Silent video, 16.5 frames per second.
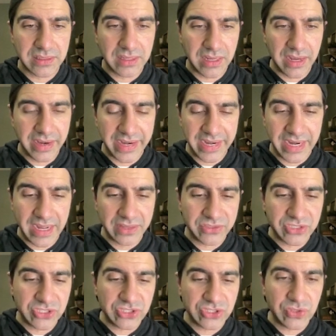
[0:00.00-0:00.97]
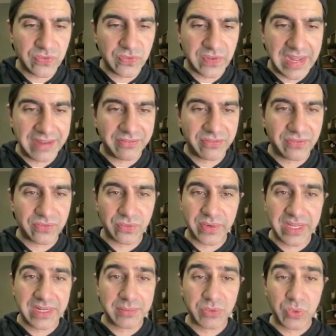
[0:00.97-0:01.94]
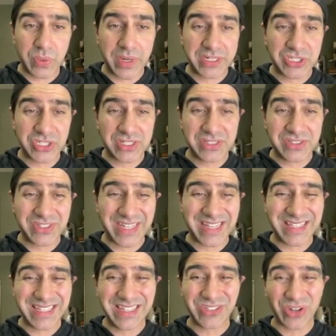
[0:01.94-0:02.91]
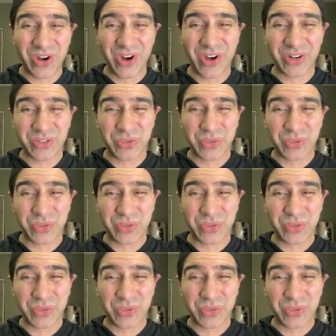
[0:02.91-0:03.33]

All right. I'll just do 5 random questions, and these are hard